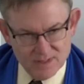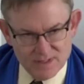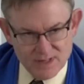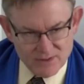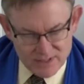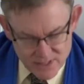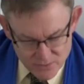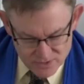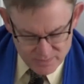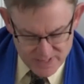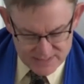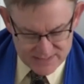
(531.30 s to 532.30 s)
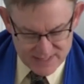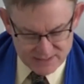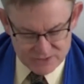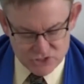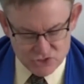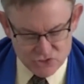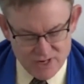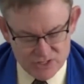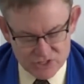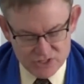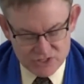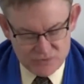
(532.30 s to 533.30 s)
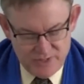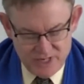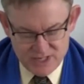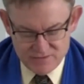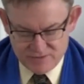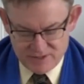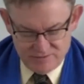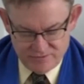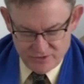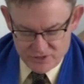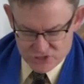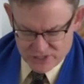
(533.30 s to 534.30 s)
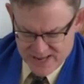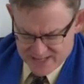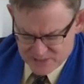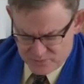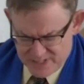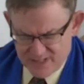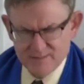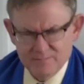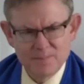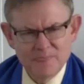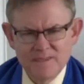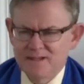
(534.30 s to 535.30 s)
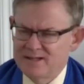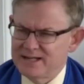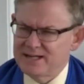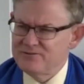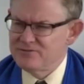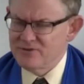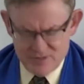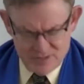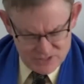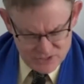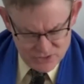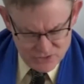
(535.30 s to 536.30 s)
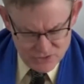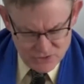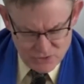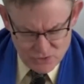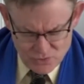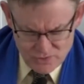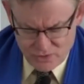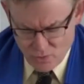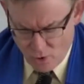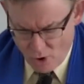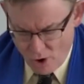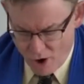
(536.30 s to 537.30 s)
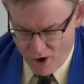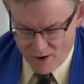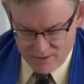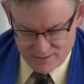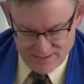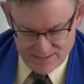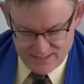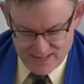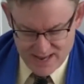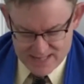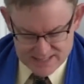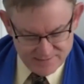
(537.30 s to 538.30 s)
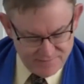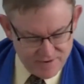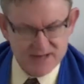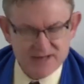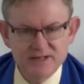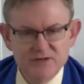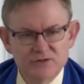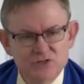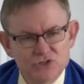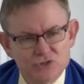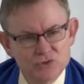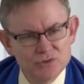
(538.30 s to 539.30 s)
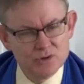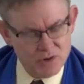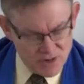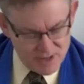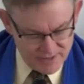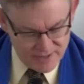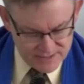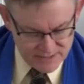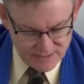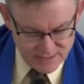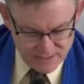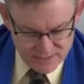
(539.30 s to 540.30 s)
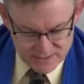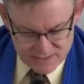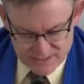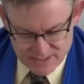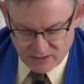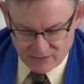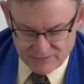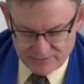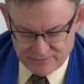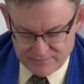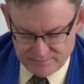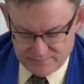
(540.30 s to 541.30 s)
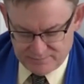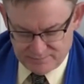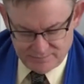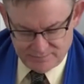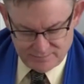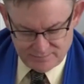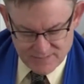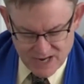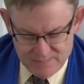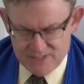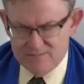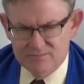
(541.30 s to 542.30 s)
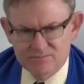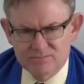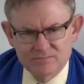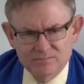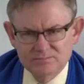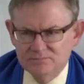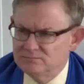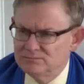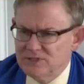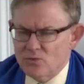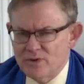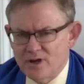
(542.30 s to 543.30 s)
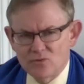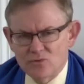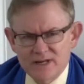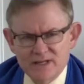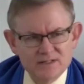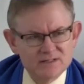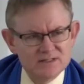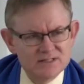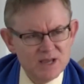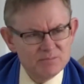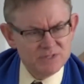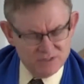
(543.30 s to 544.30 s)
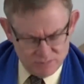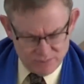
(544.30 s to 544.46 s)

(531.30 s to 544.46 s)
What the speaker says: Now, I know it may sound strange to speak of conversion as being converted to who you are and to finding your true or authentic self. I mean, don't we already accept and